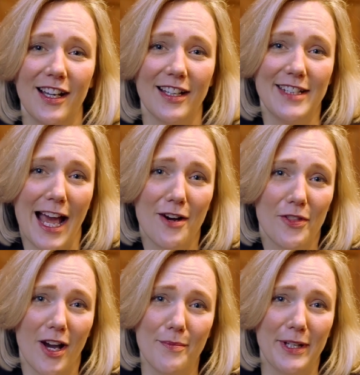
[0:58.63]

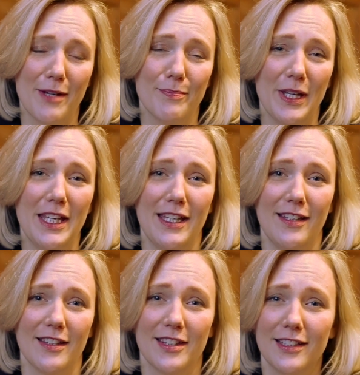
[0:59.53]
Now that I'm an
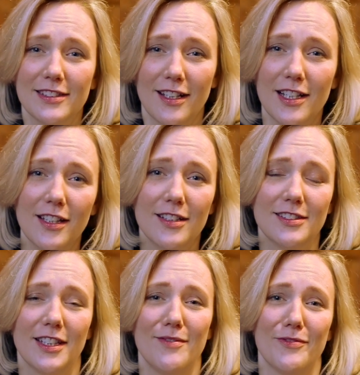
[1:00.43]
MP, the things that I
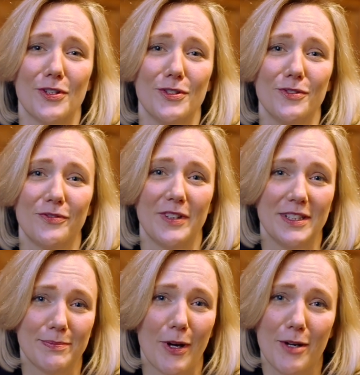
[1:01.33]
learn to Involve
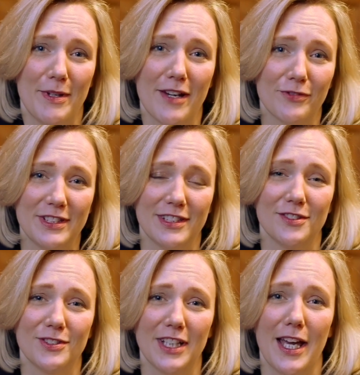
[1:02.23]
inspire me every
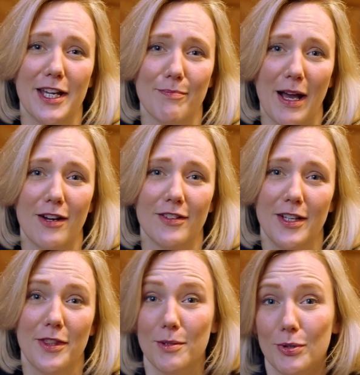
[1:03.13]
single day about the